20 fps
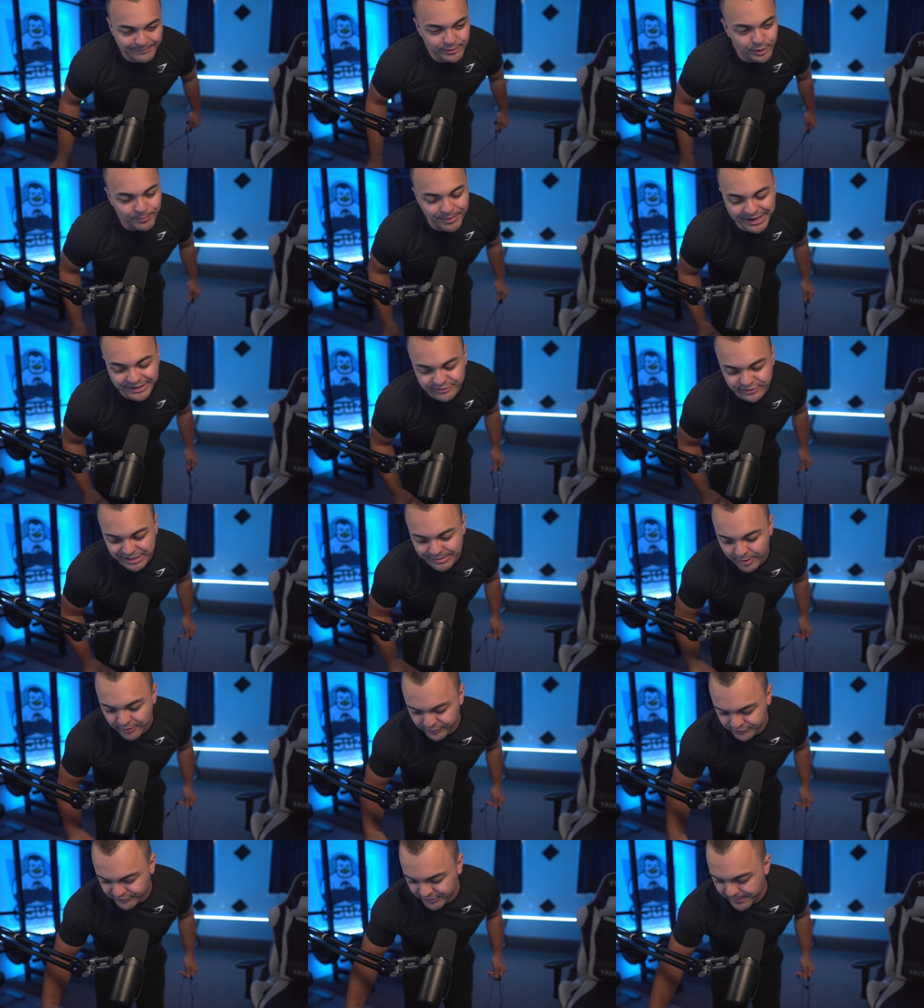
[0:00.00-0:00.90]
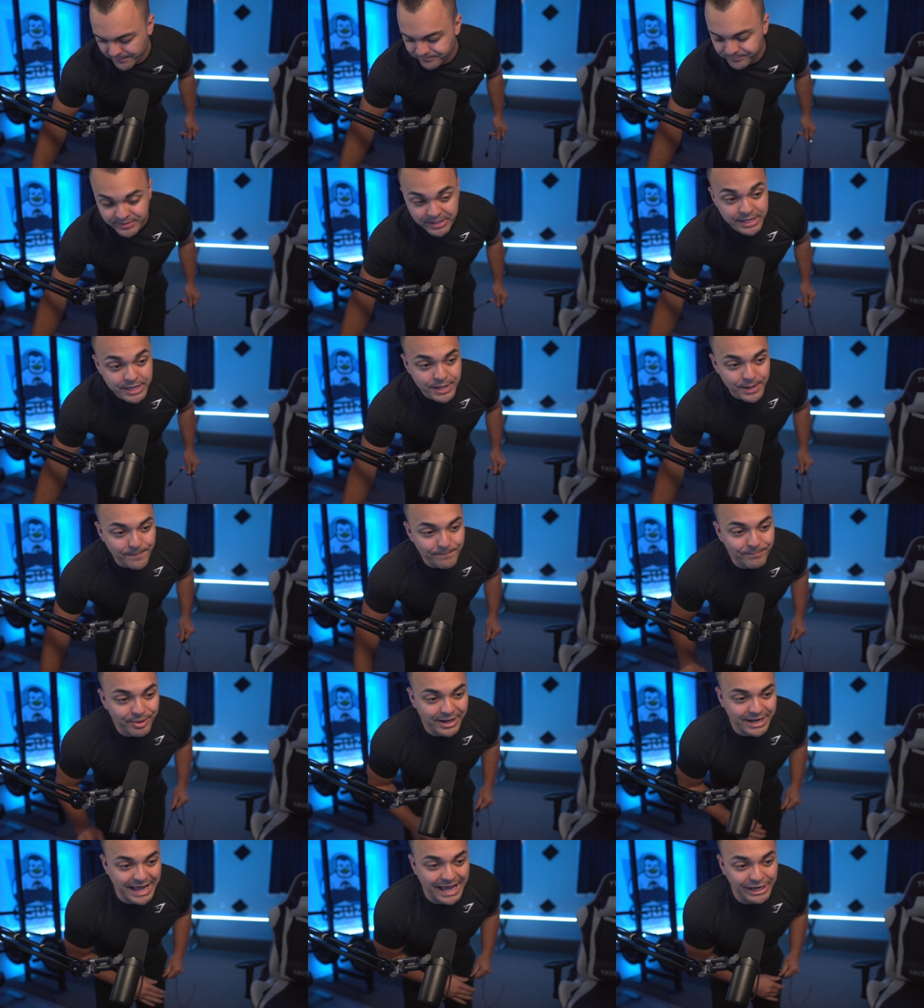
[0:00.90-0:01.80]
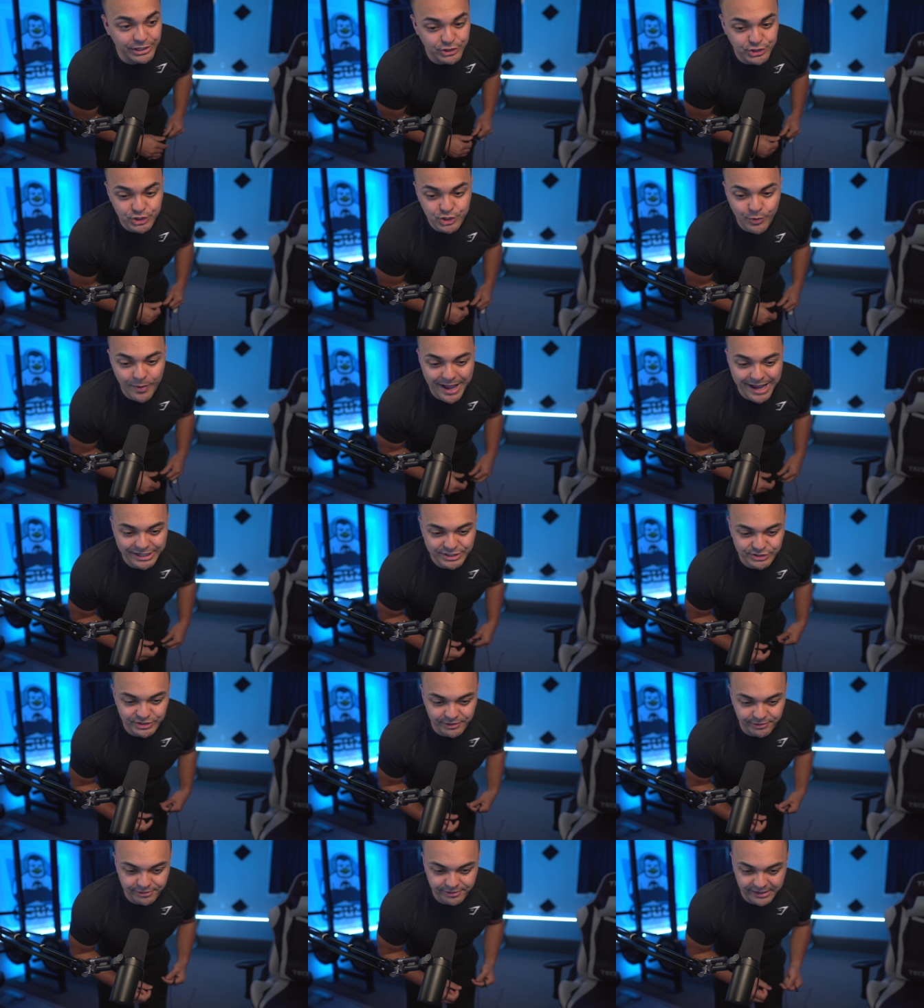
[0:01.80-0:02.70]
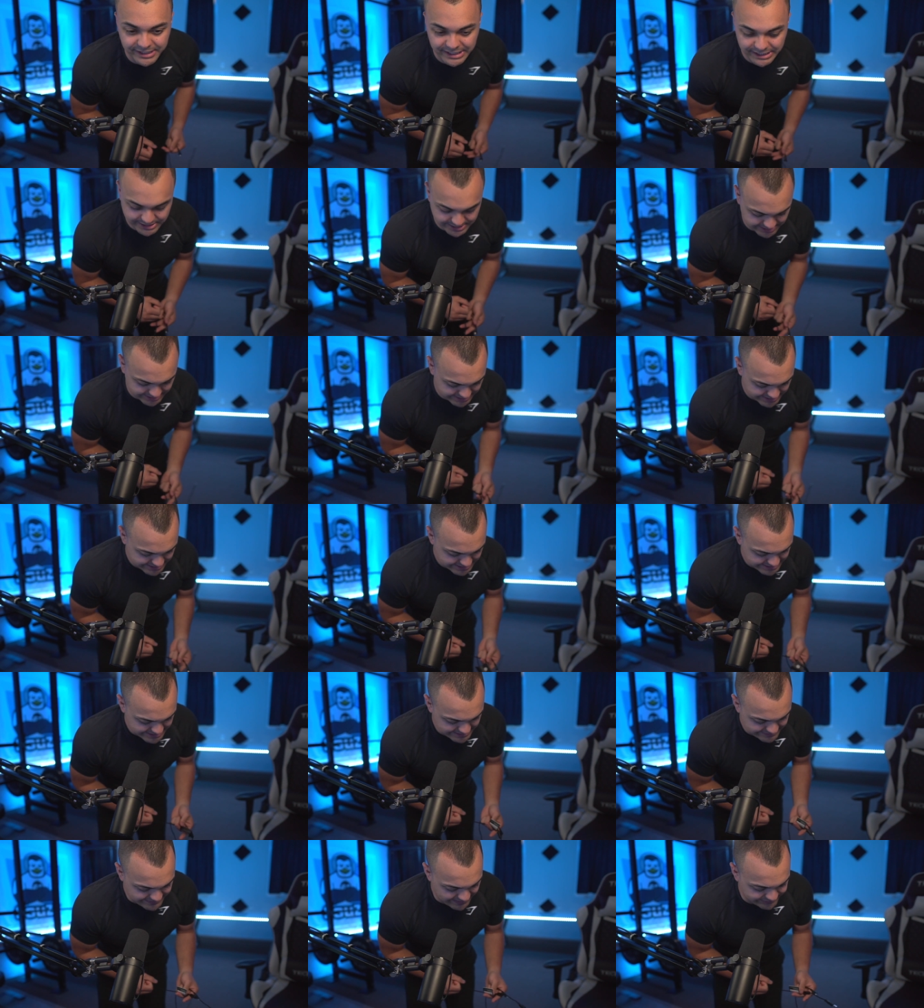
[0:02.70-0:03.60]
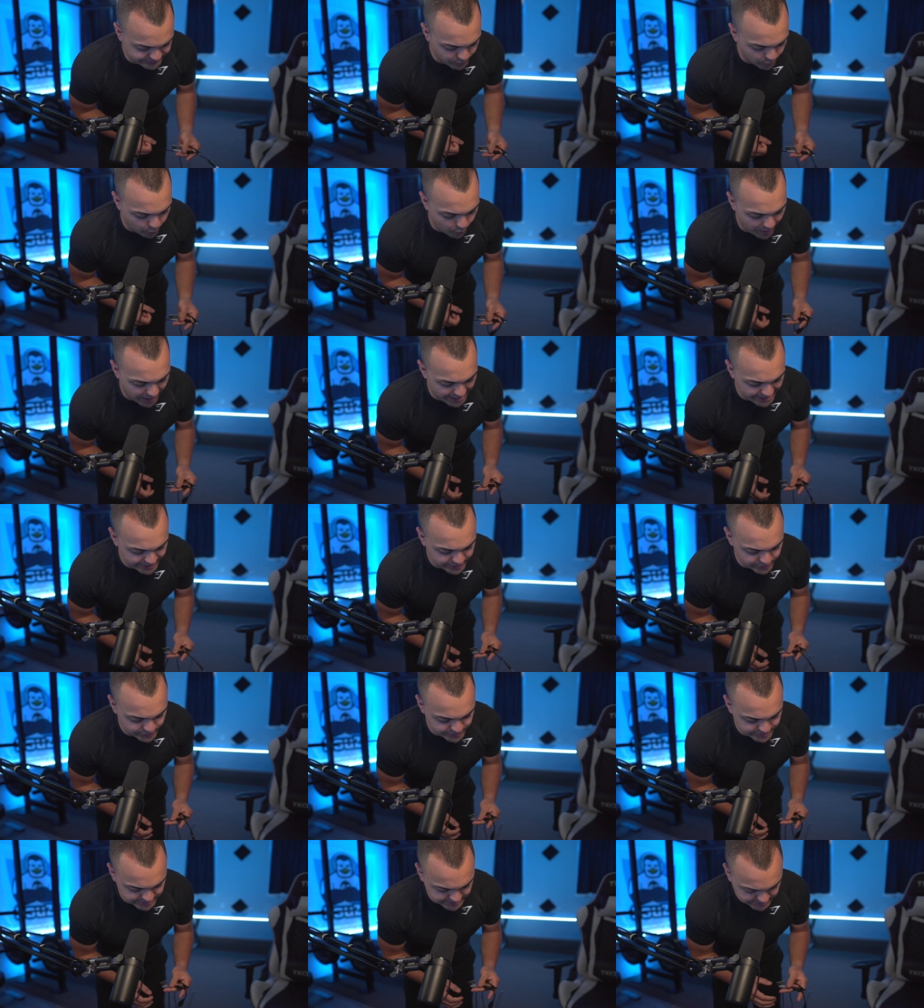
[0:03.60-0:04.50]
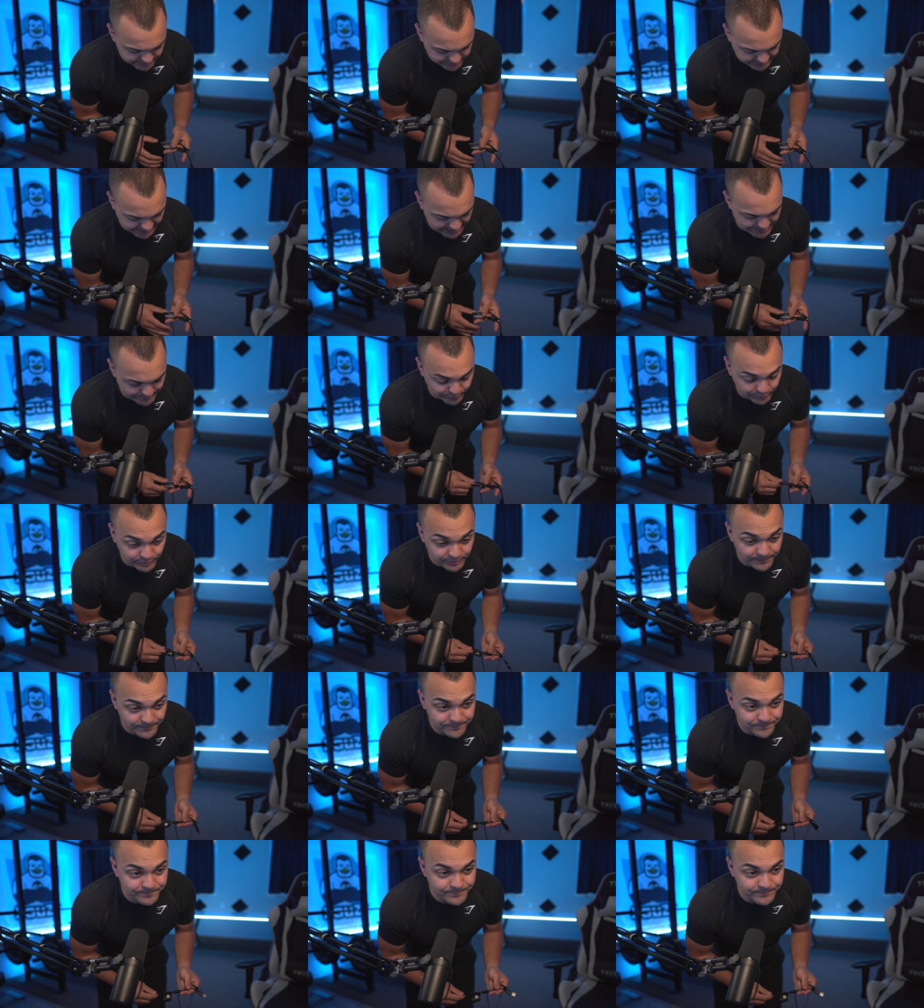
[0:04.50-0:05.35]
They're basically about the same. But I do actually think that the wired cable